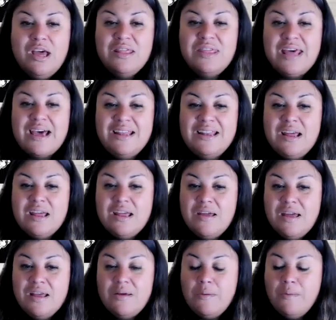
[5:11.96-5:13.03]
that
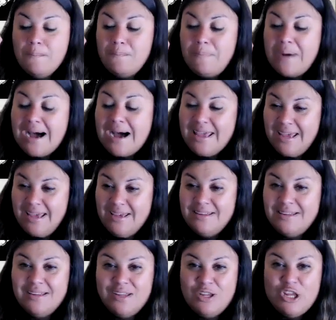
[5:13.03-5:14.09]
by
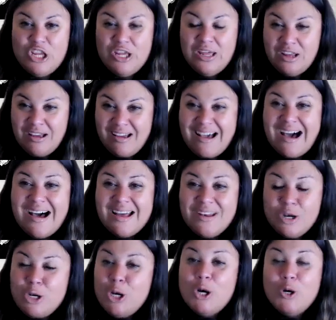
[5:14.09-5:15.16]
it, God
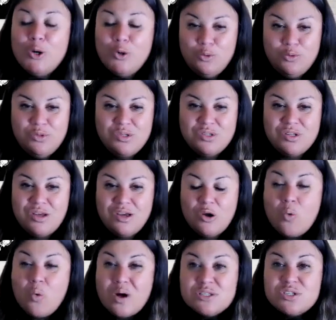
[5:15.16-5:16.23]
knows
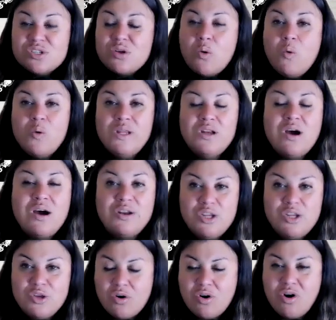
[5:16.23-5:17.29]
what's going on
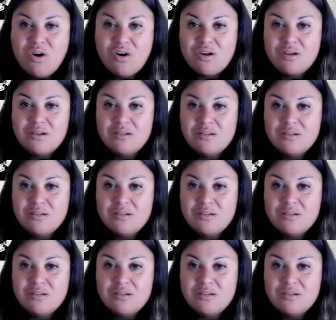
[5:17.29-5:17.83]
in your heart.